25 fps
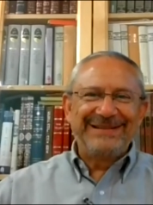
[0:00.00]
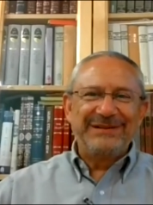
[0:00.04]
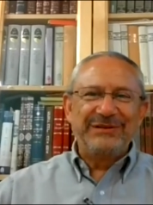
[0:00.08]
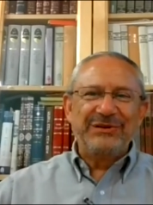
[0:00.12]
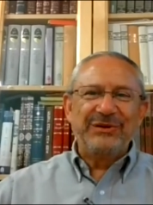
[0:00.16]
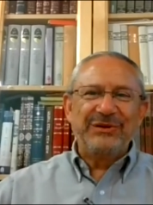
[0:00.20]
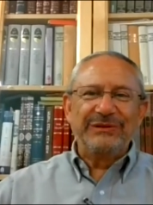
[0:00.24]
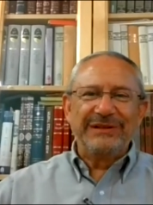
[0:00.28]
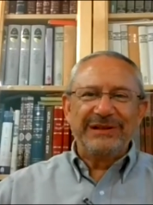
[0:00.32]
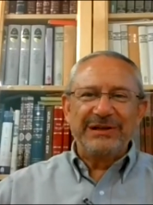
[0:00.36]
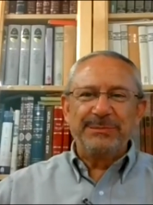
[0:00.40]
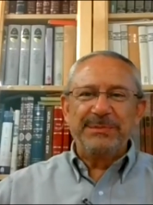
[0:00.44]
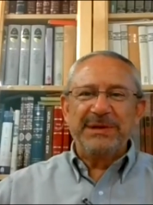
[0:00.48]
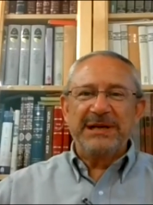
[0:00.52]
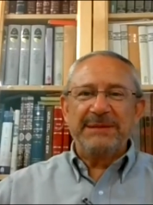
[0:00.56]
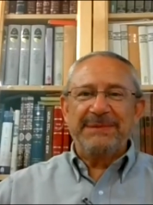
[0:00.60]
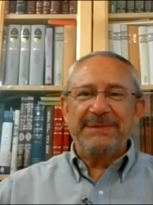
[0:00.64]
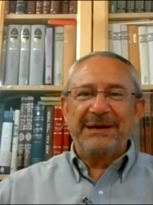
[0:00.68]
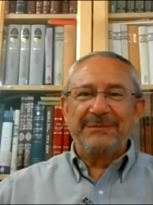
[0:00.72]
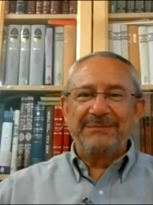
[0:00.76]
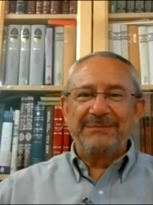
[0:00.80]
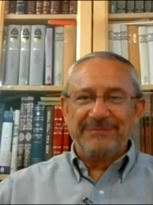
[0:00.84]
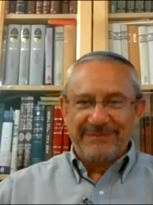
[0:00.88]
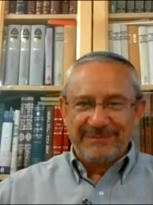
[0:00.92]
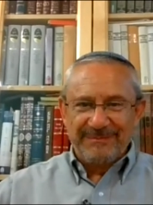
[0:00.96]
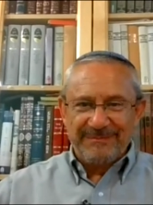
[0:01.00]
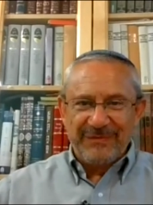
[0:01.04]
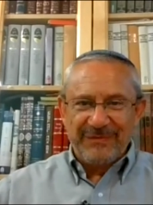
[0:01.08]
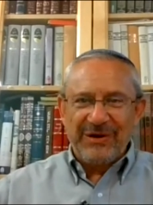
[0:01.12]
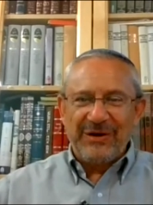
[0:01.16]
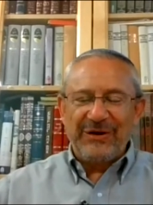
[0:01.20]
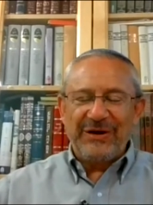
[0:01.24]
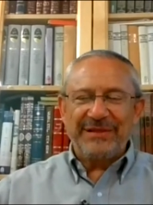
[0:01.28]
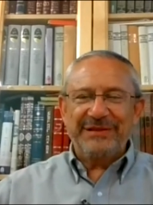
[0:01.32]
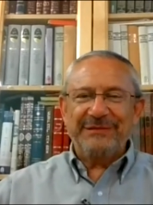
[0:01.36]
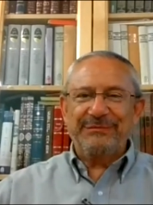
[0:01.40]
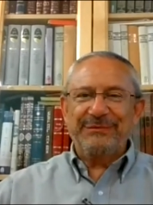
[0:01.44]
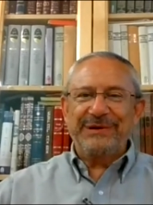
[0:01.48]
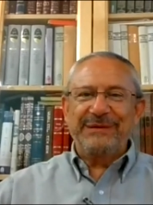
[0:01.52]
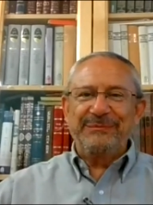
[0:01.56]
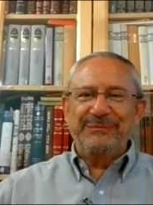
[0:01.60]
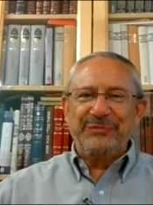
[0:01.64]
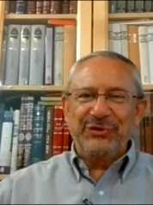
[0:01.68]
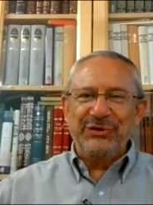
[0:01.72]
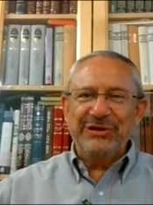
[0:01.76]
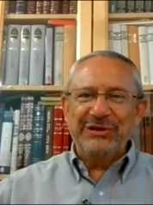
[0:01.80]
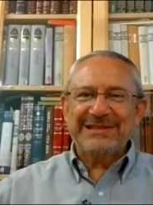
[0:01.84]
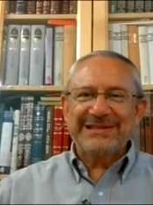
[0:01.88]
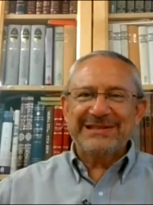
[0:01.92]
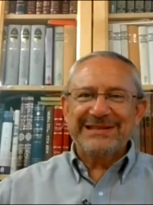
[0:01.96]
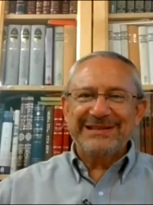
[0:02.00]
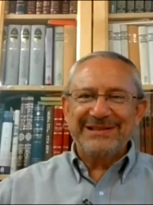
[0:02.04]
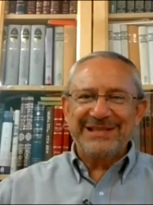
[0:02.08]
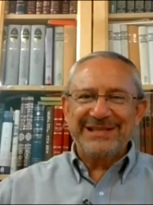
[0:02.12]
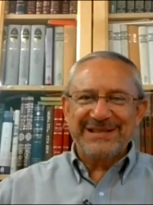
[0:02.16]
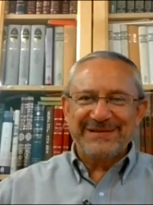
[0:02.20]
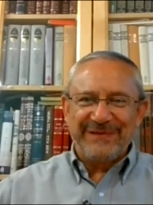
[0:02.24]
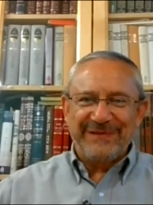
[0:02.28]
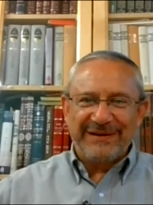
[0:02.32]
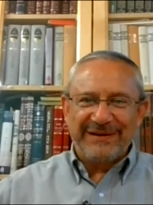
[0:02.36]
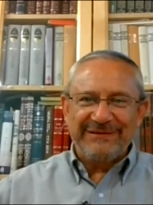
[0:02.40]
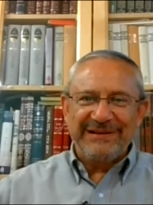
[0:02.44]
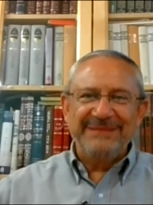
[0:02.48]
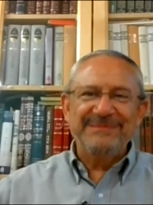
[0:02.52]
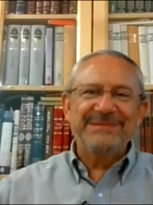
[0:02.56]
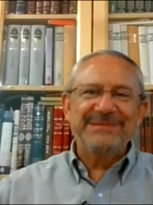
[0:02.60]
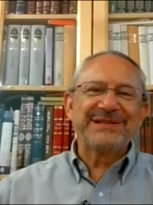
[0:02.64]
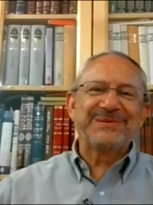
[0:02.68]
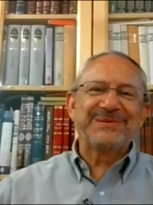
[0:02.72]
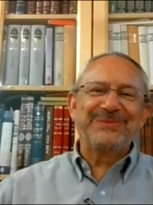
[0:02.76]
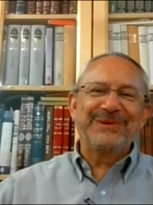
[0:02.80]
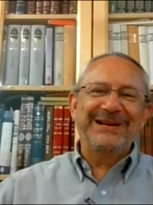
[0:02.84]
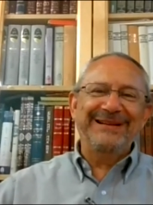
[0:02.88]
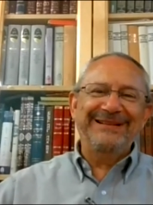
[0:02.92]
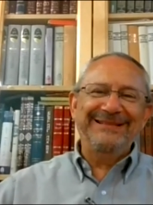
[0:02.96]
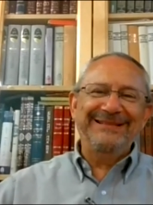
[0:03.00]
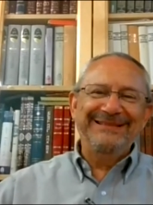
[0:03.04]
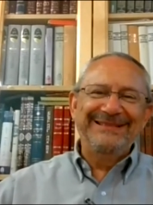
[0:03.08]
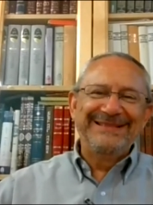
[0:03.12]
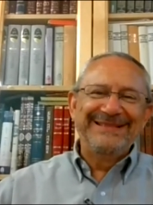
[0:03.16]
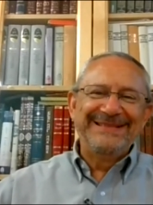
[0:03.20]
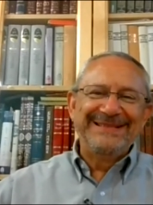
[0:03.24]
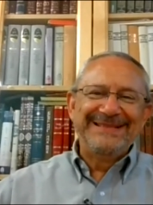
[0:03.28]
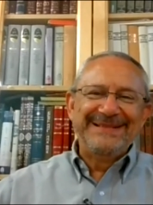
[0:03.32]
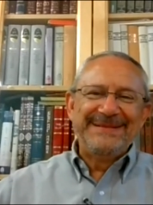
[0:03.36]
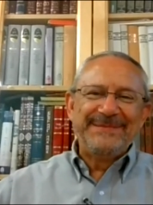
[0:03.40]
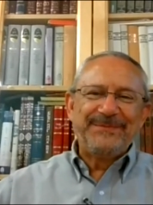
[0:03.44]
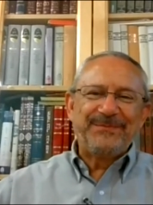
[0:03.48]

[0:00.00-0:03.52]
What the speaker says: You know a little bit about authoring books. It's Farim as well.